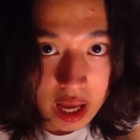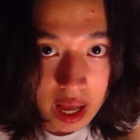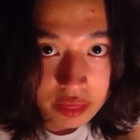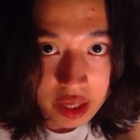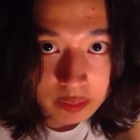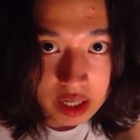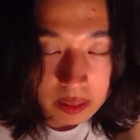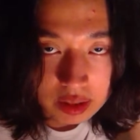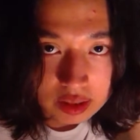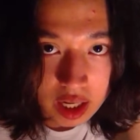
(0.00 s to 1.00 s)
and they'd be
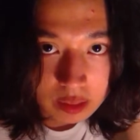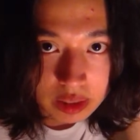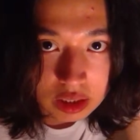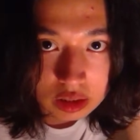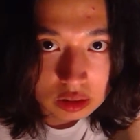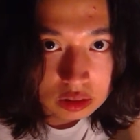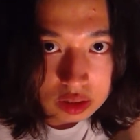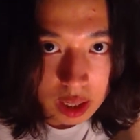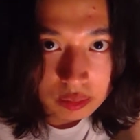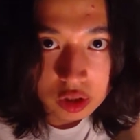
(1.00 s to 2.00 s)
able to tell me,
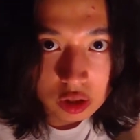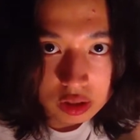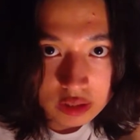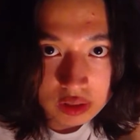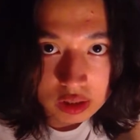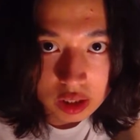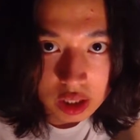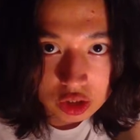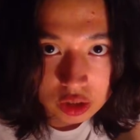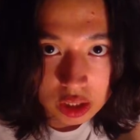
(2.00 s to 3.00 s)
Sam, you're not leaving the
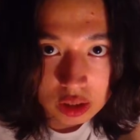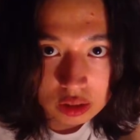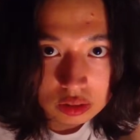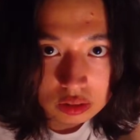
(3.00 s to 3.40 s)
country.